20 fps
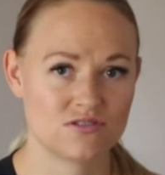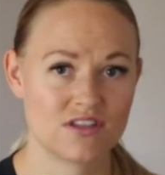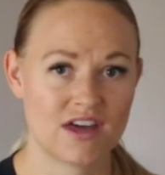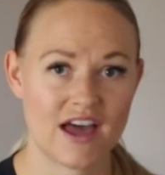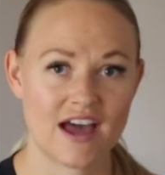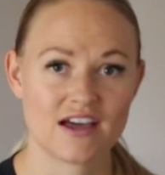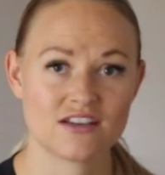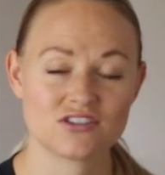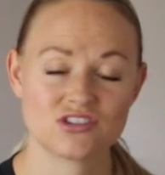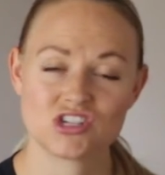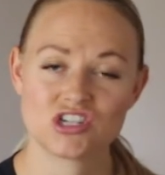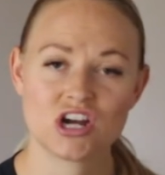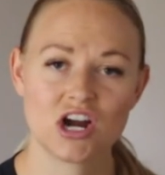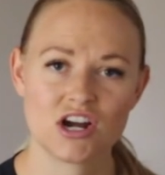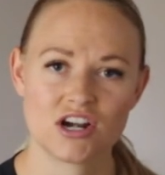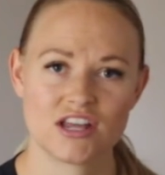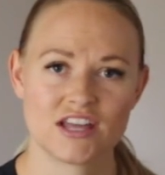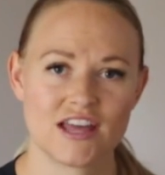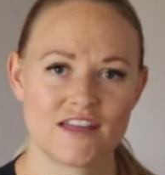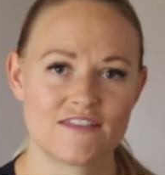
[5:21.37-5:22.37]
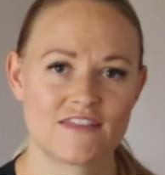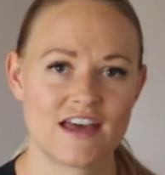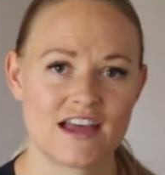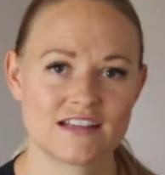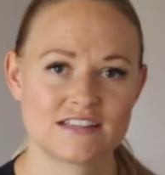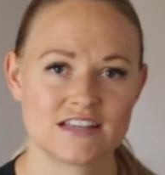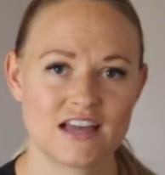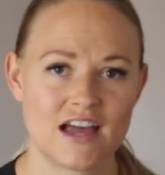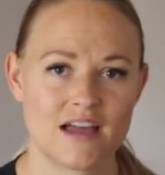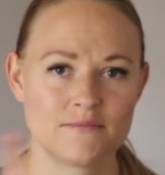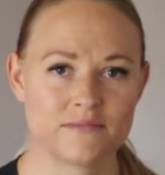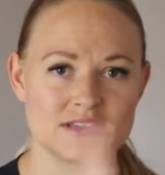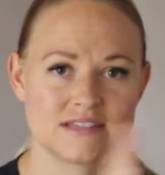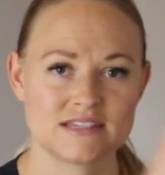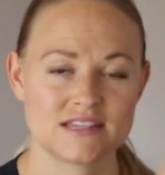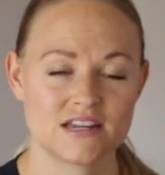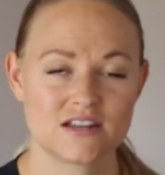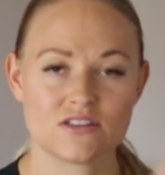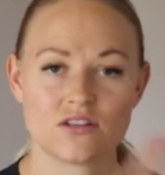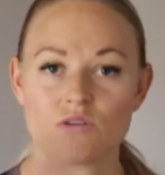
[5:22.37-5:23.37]
that charting at that time
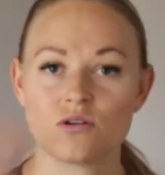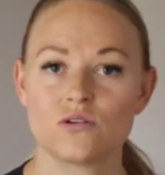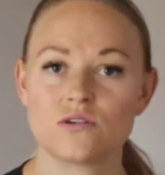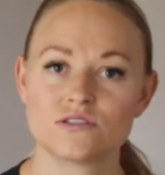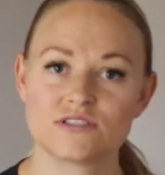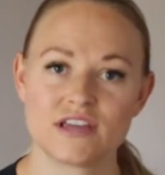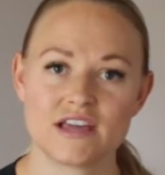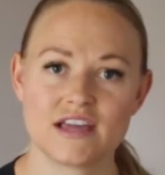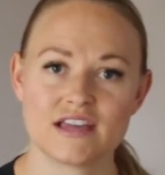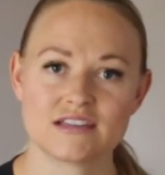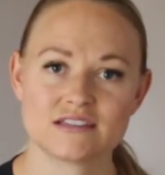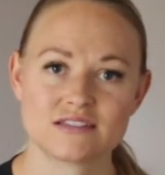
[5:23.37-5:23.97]
instead of the whole day.